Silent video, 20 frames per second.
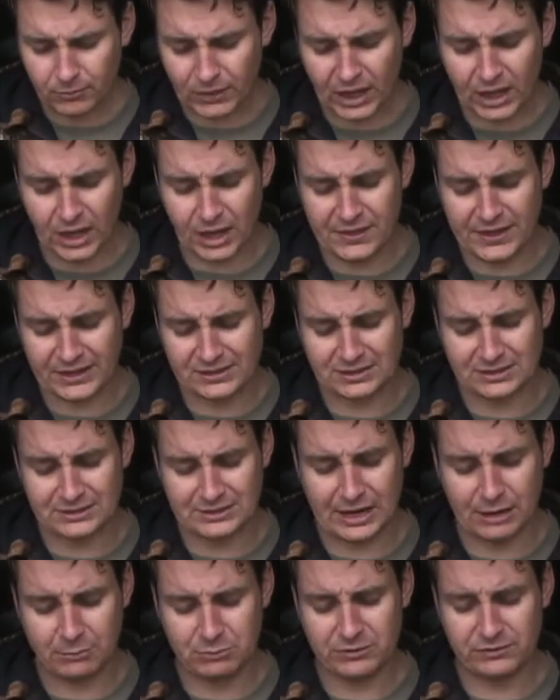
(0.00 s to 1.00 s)
And that's the
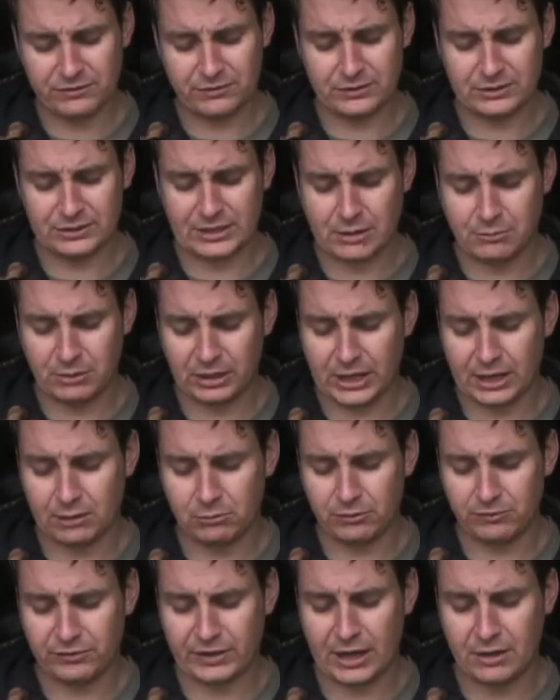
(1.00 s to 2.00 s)
same, same again
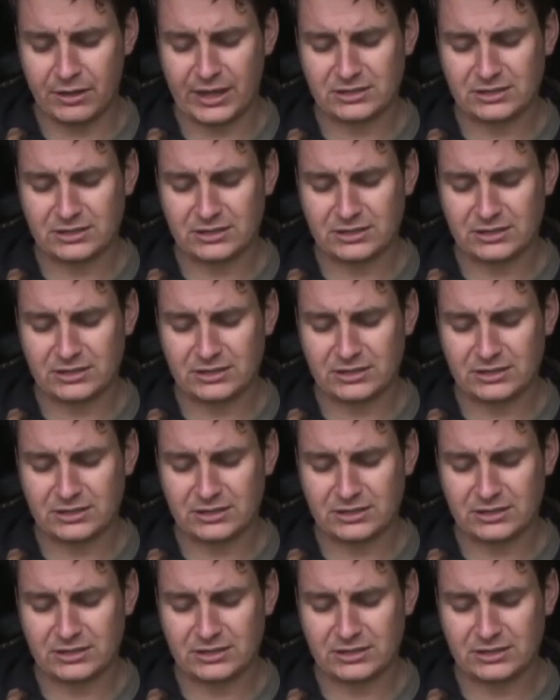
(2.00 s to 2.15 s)
with that.